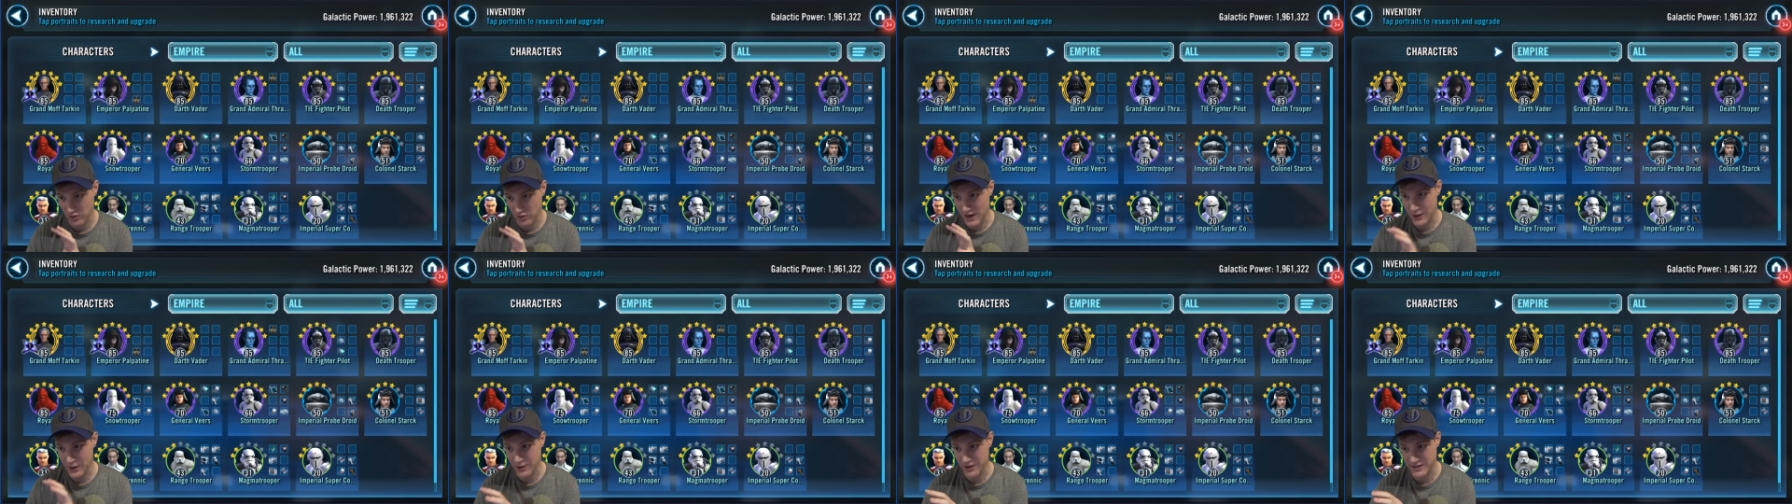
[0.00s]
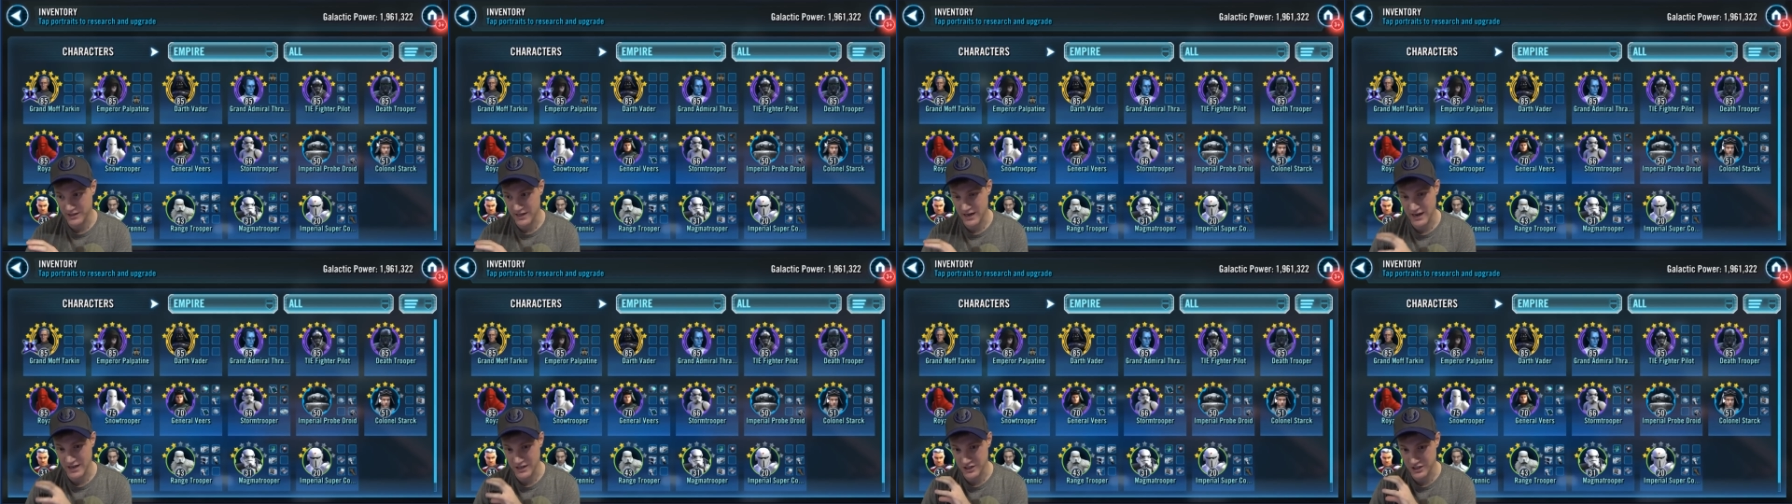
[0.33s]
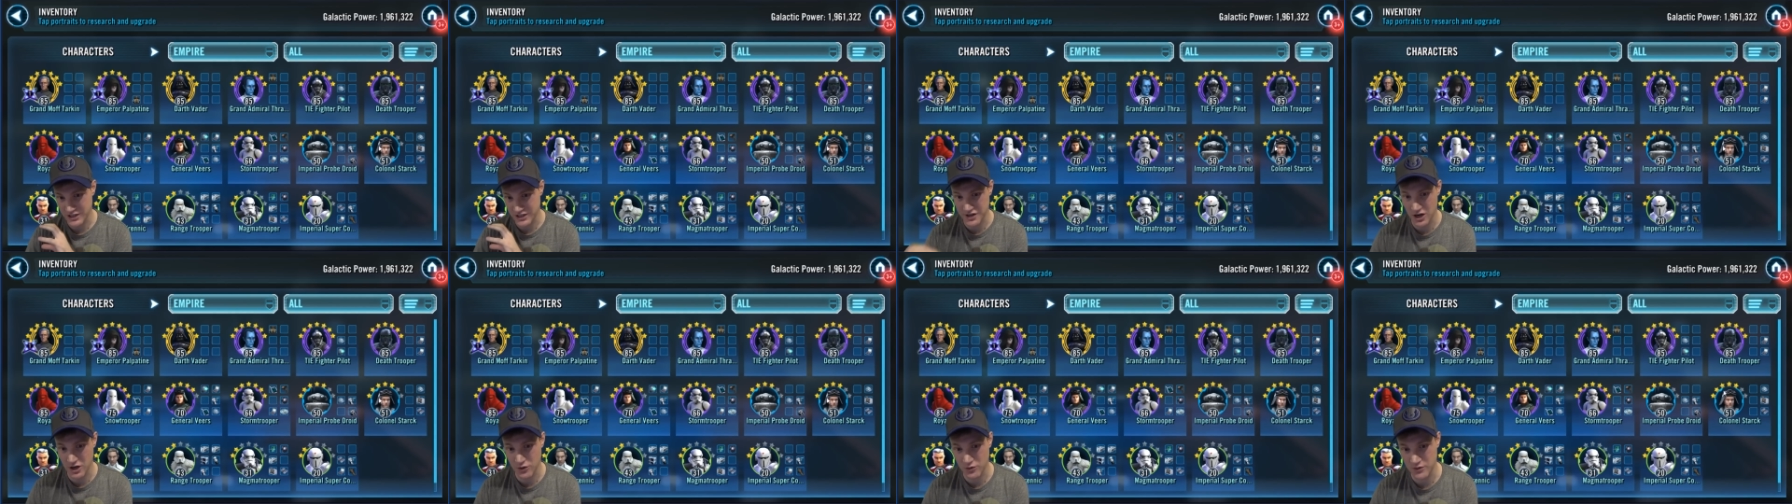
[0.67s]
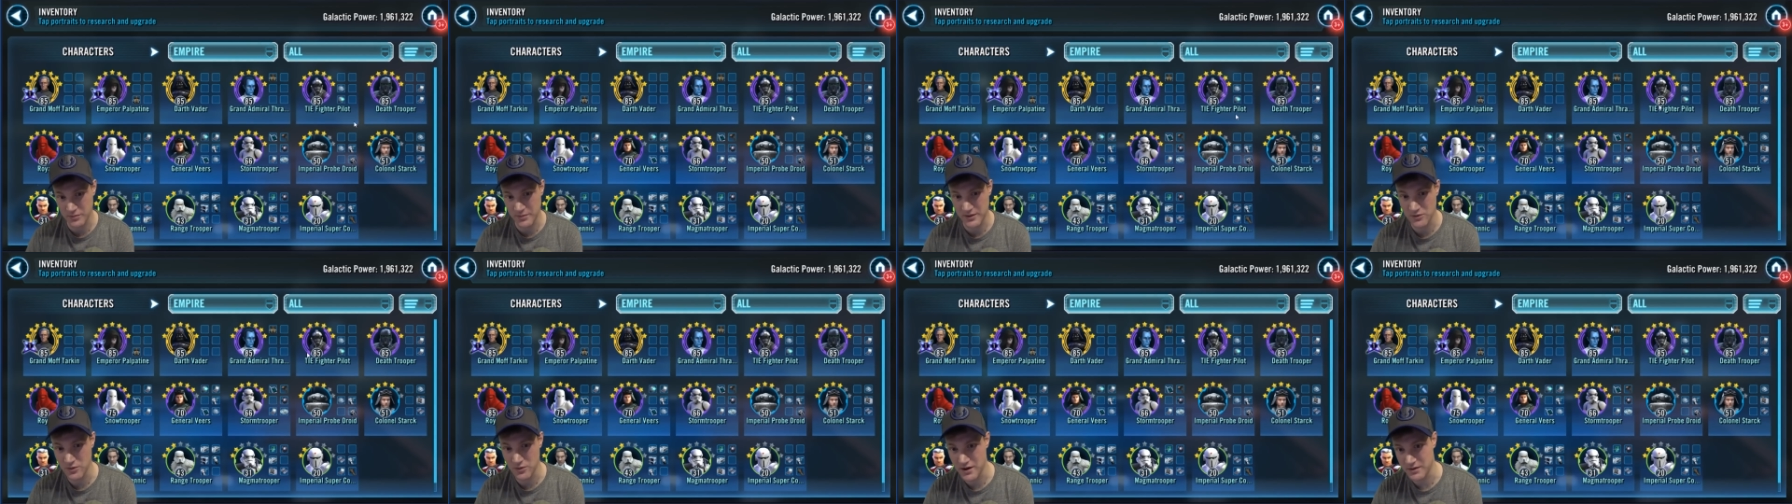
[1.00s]
prioritize, Starck
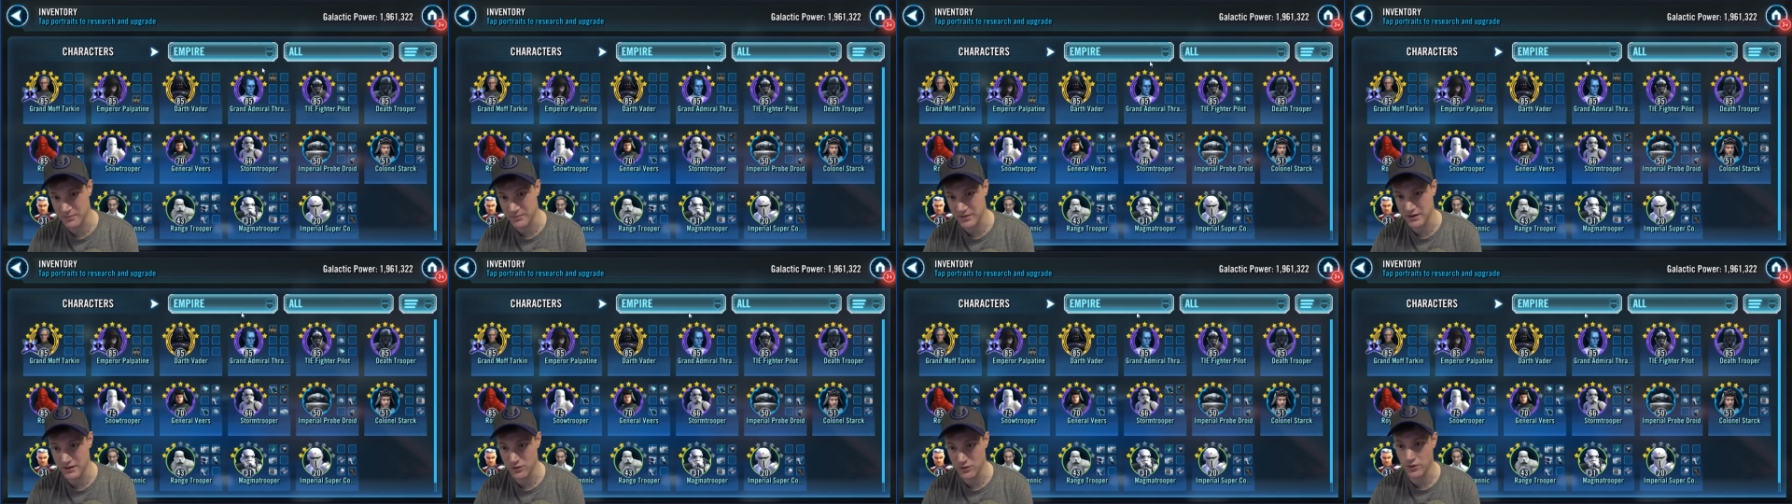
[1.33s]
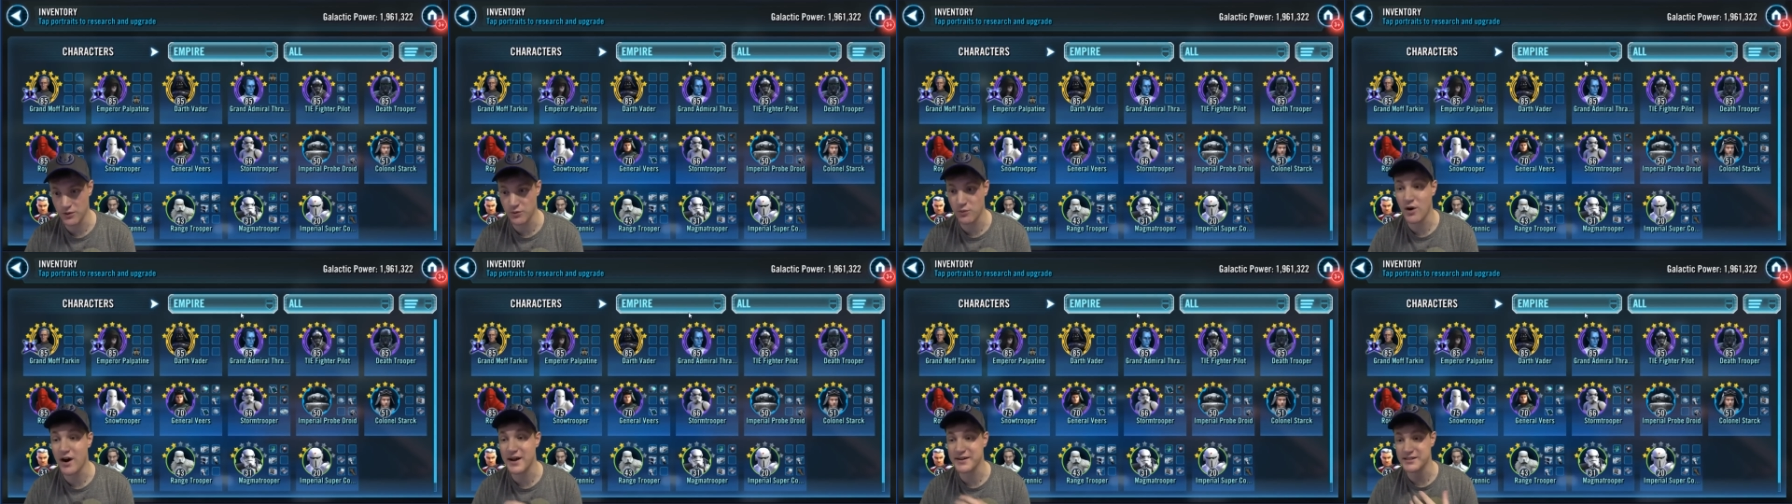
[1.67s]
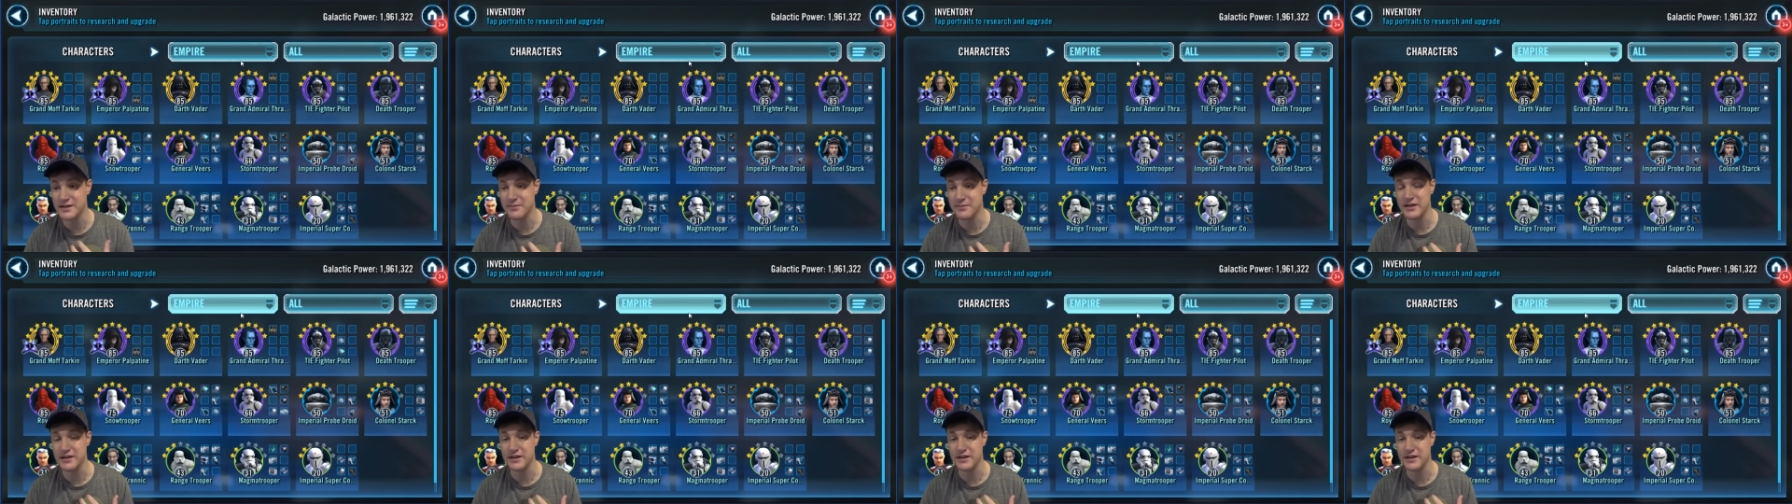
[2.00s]
would be, one, be, would want